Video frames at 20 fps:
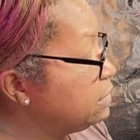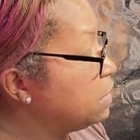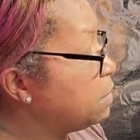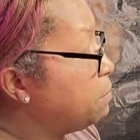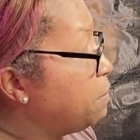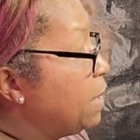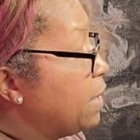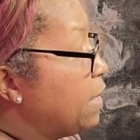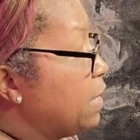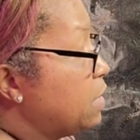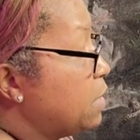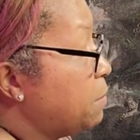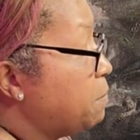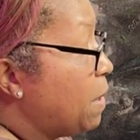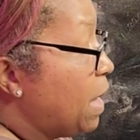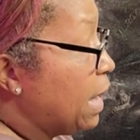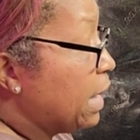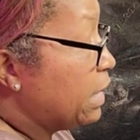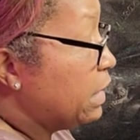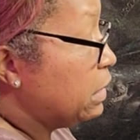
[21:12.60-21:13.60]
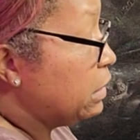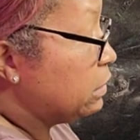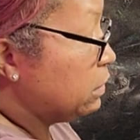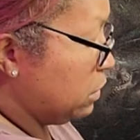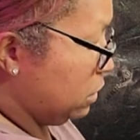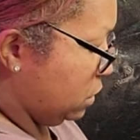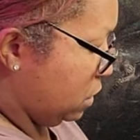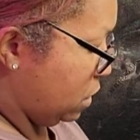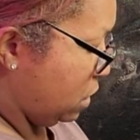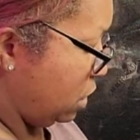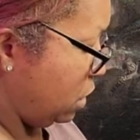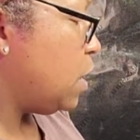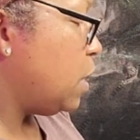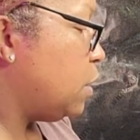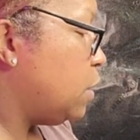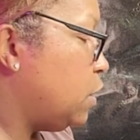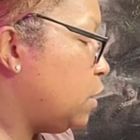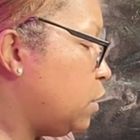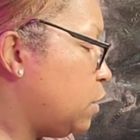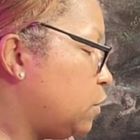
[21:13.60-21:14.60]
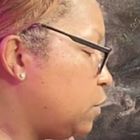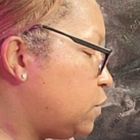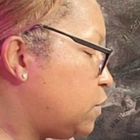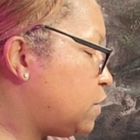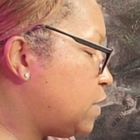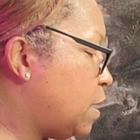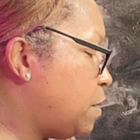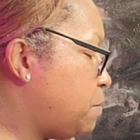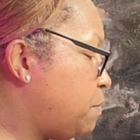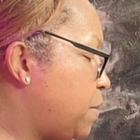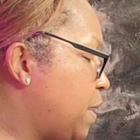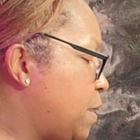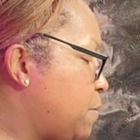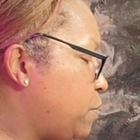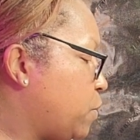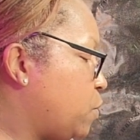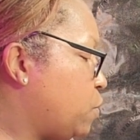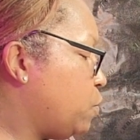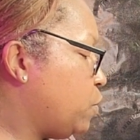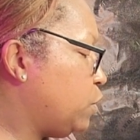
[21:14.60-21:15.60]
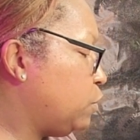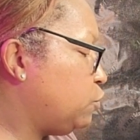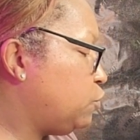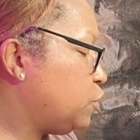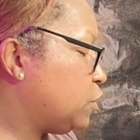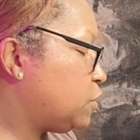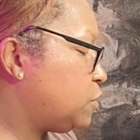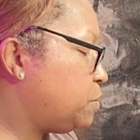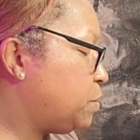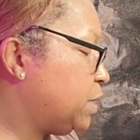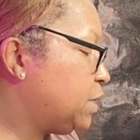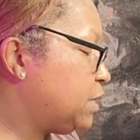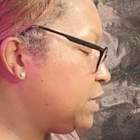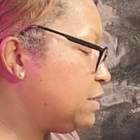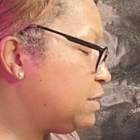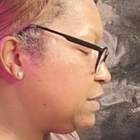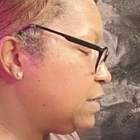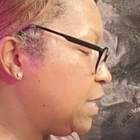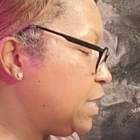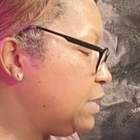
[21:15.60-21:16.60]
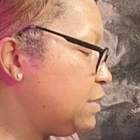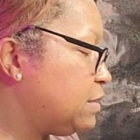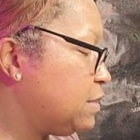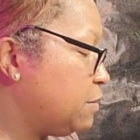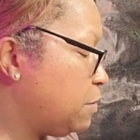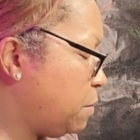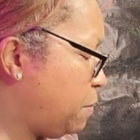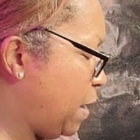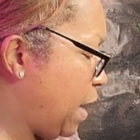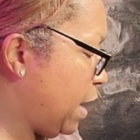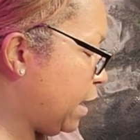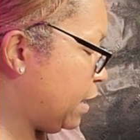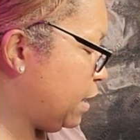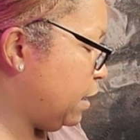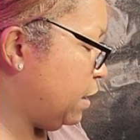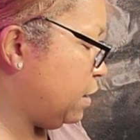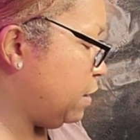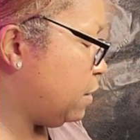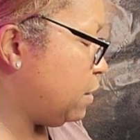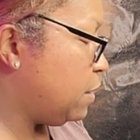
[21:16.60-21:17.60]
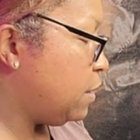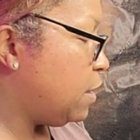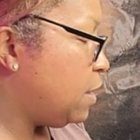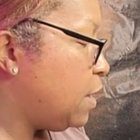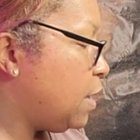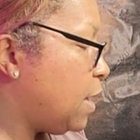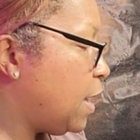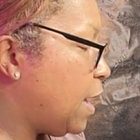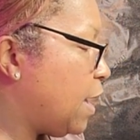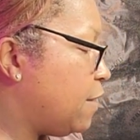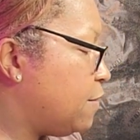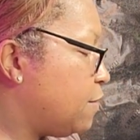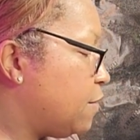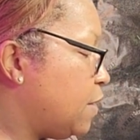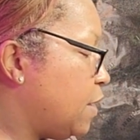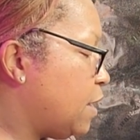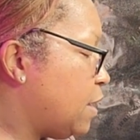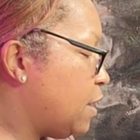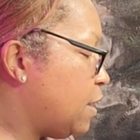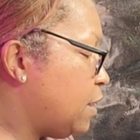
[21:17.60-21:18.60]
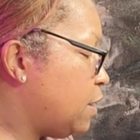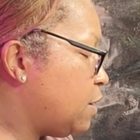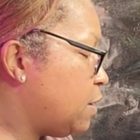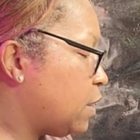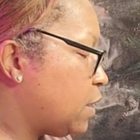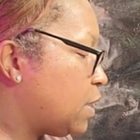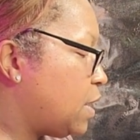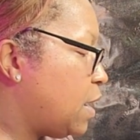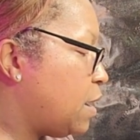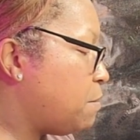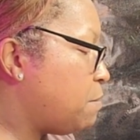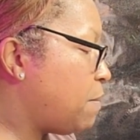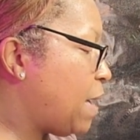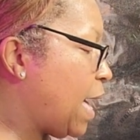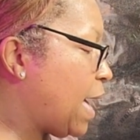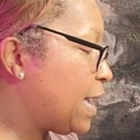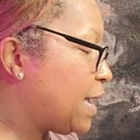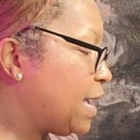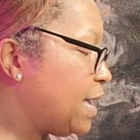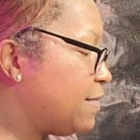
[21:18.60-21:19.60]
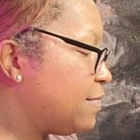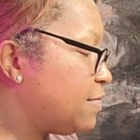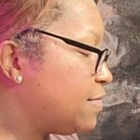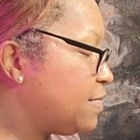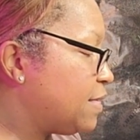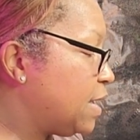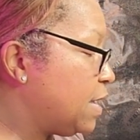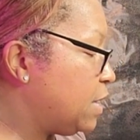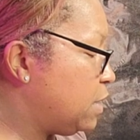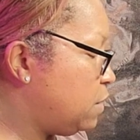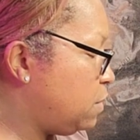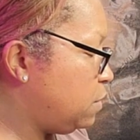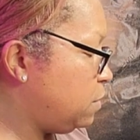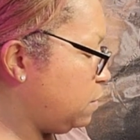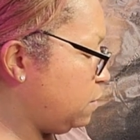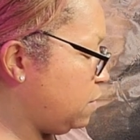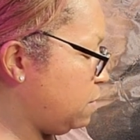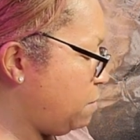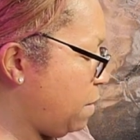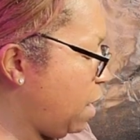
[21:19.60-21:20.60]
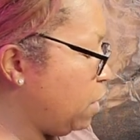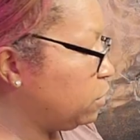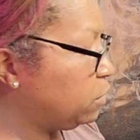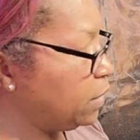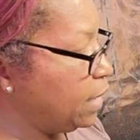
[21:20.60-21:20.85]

in a, in a pocket. Some people will just put the seeds in the pocket and then come back and thin them out